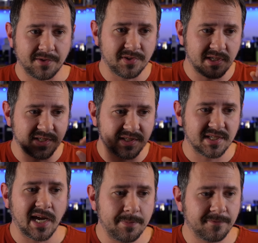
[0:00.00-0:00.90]
I think it's the
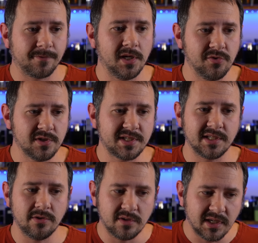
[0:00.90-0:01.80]
type of fragrance
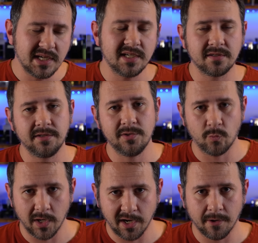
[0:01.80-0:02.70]
that you could easily
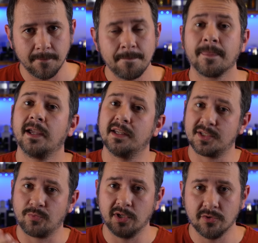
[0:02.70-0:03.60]
wear in
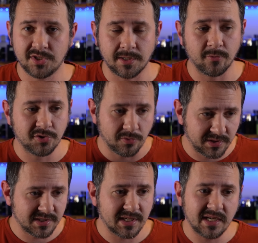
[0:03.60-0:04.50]
spring or summer
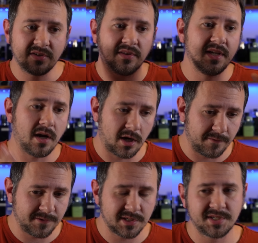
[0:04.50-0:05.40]
during the day to the
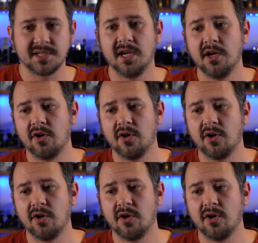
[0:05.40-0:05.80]
office